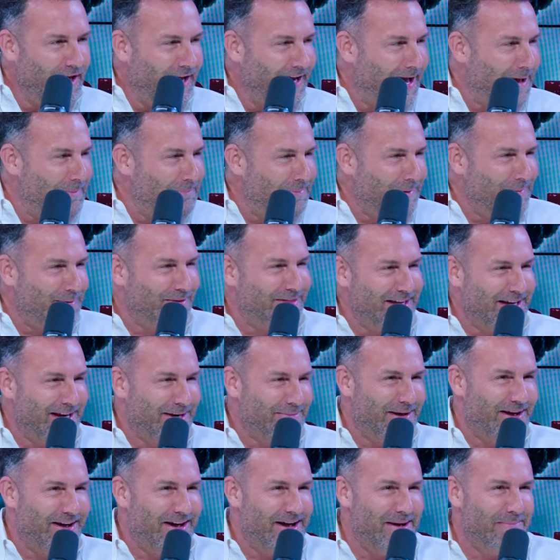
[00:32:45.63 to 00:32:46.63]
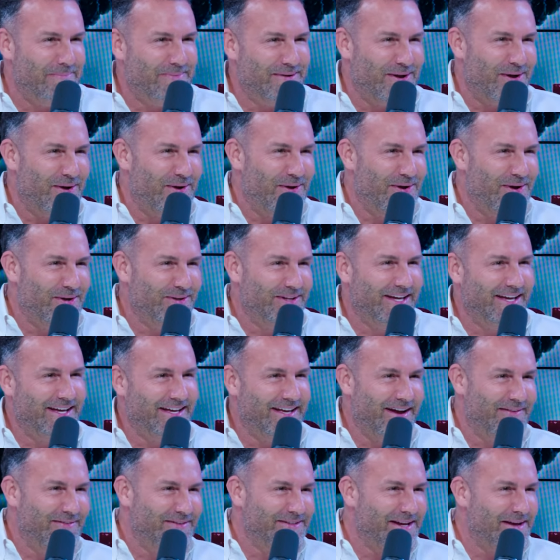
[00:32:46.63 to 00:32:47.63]
yeah. I got people thinking about humping all day.
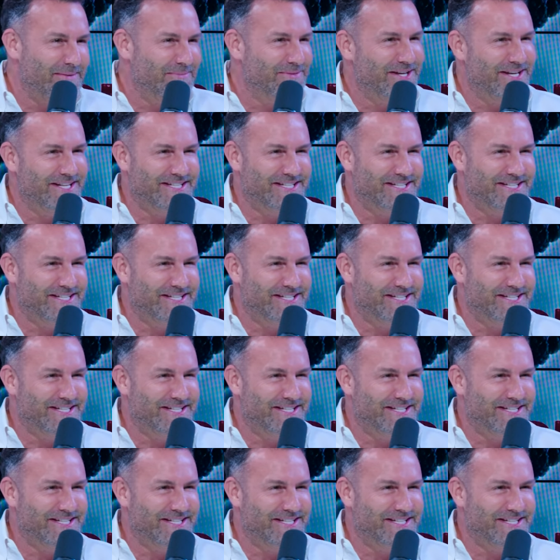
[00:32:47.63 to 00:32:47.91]
Every time they